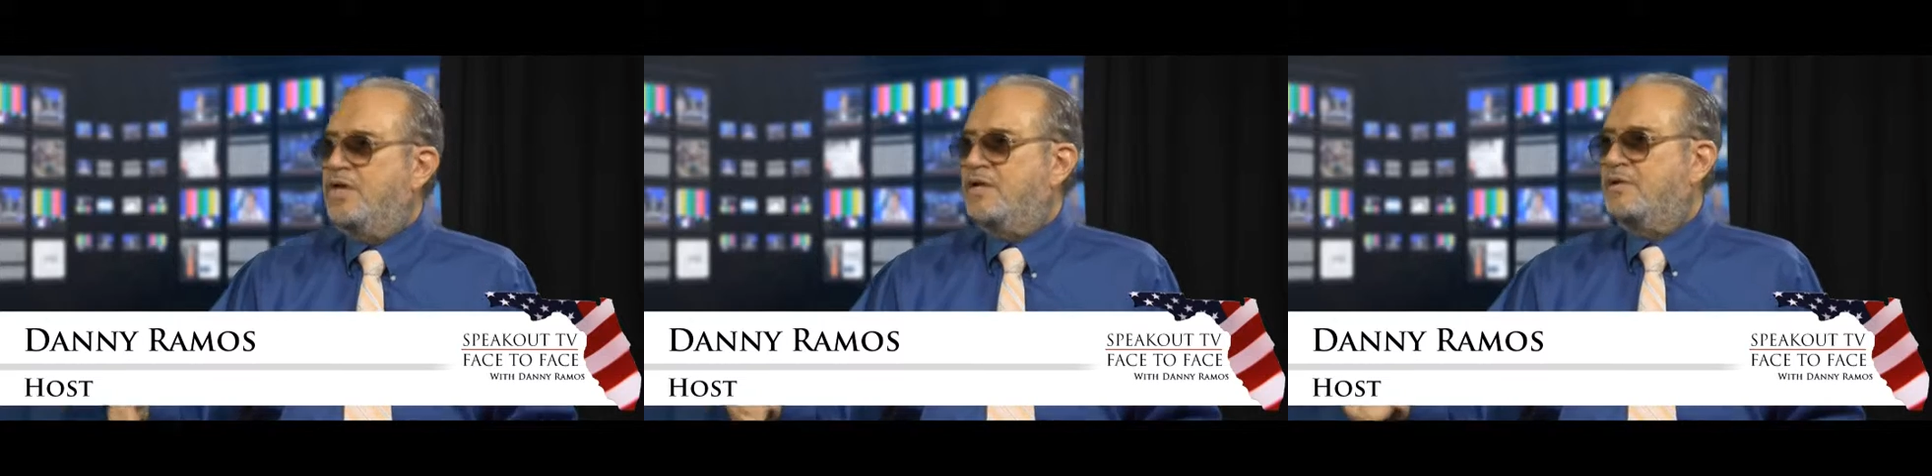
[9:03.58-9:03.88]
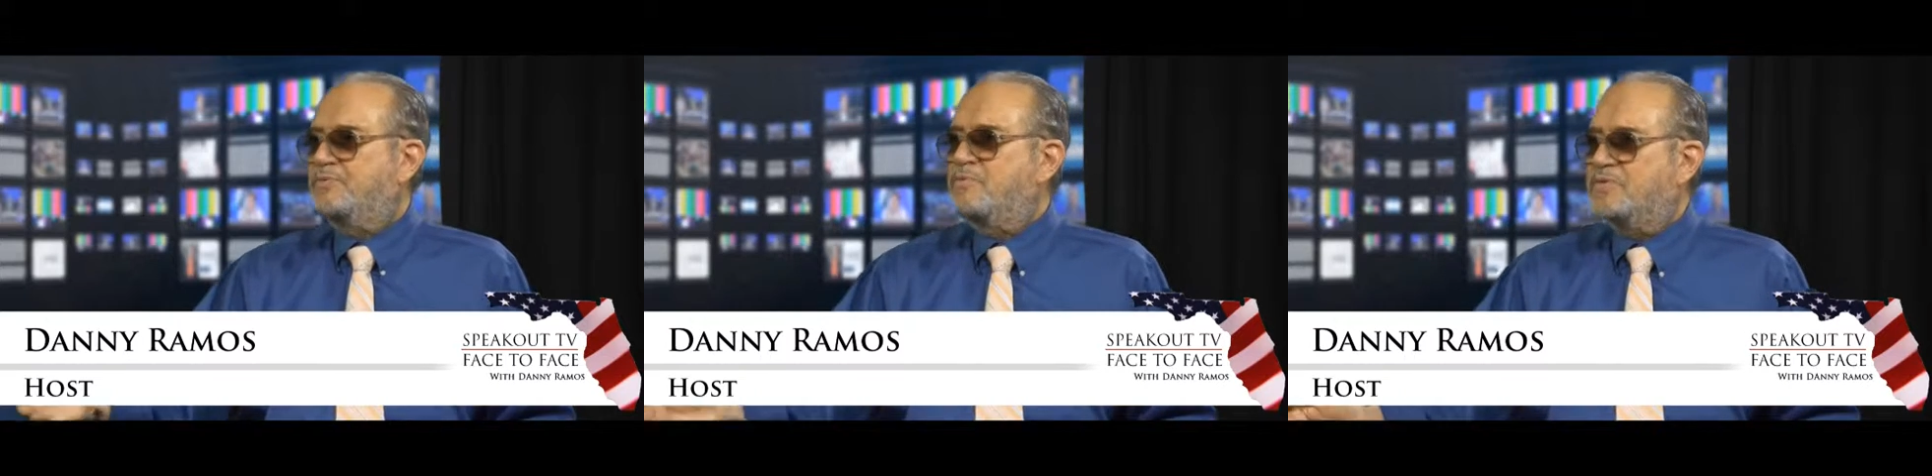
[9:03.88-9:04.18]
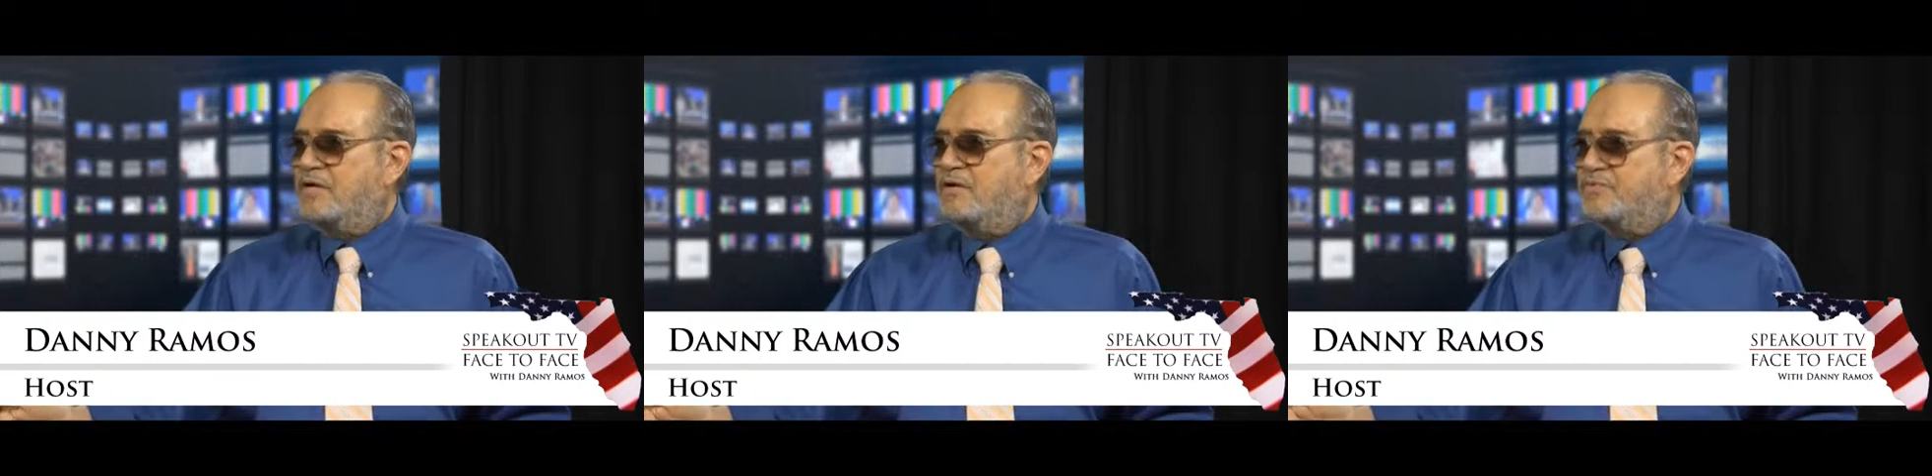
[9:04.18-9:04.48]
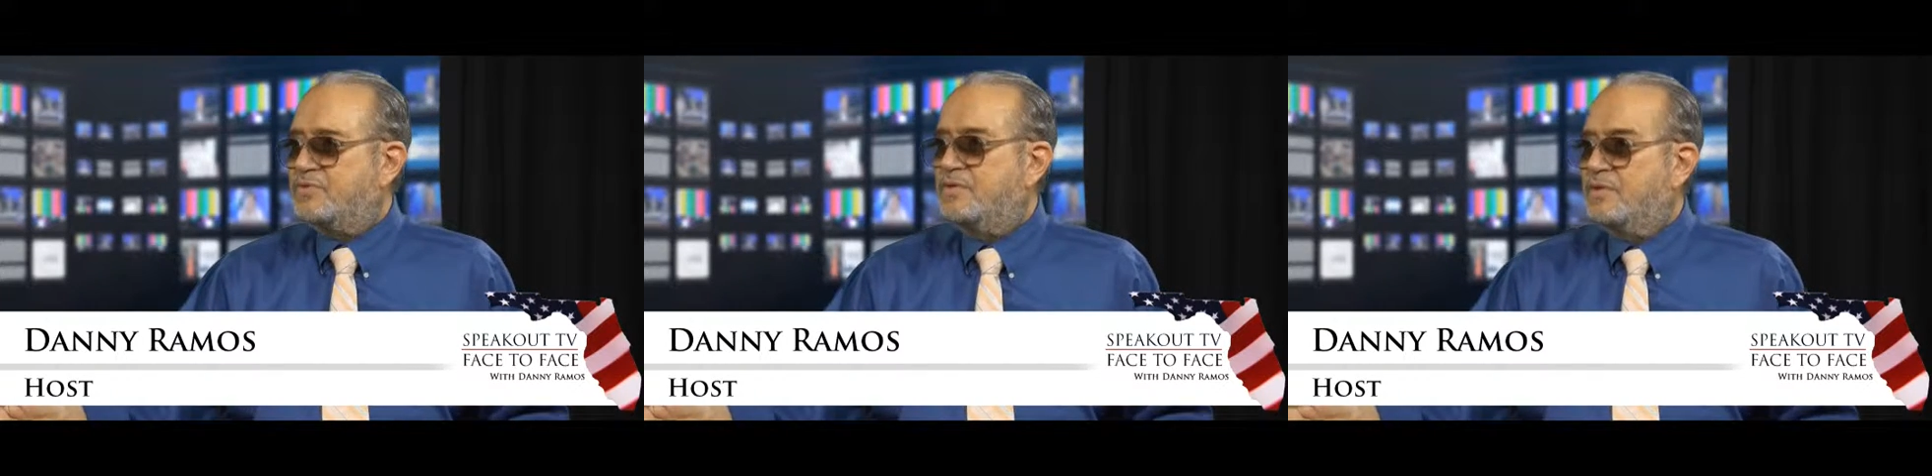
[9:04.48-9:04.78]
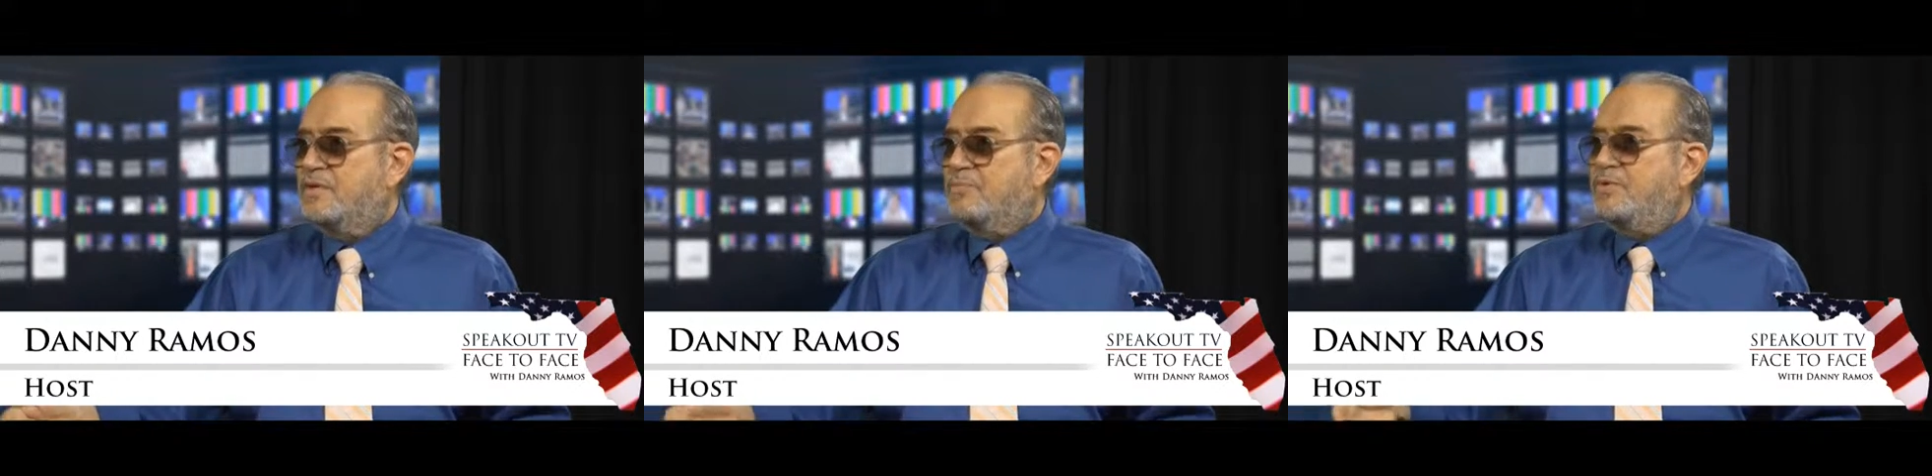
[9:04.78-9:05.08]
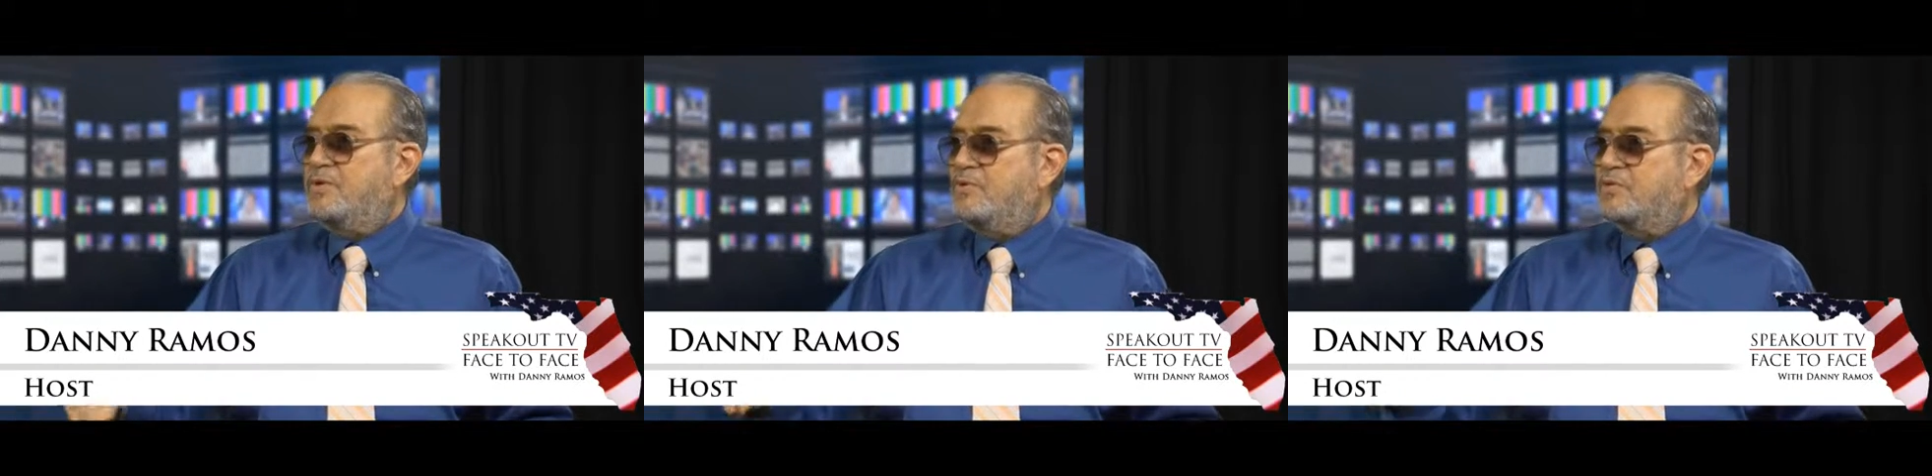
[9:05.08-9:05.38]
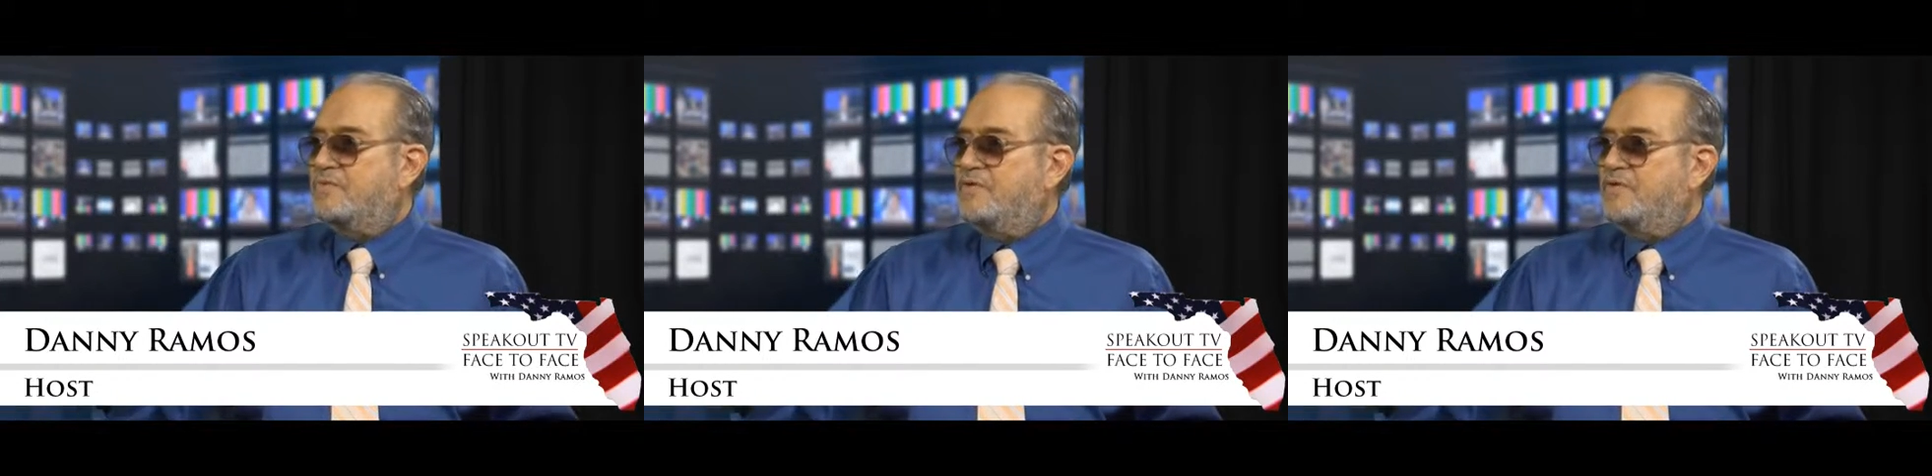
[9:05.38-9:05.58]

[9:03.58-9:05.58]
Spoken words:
who can't help themselves because